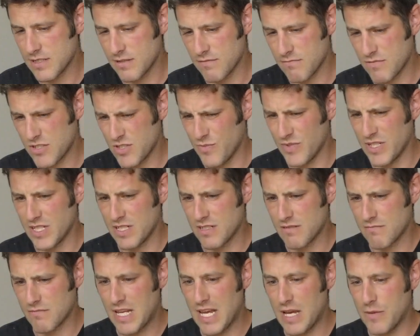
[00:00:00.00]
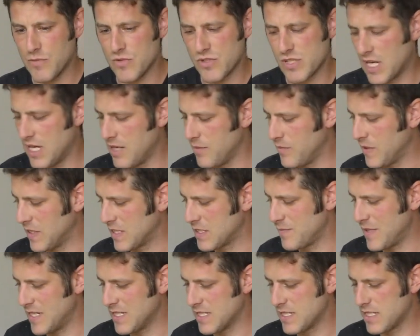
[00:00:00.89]
and some of these cables get a bit
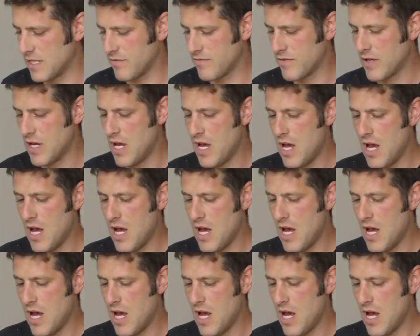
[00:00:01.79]
expensive.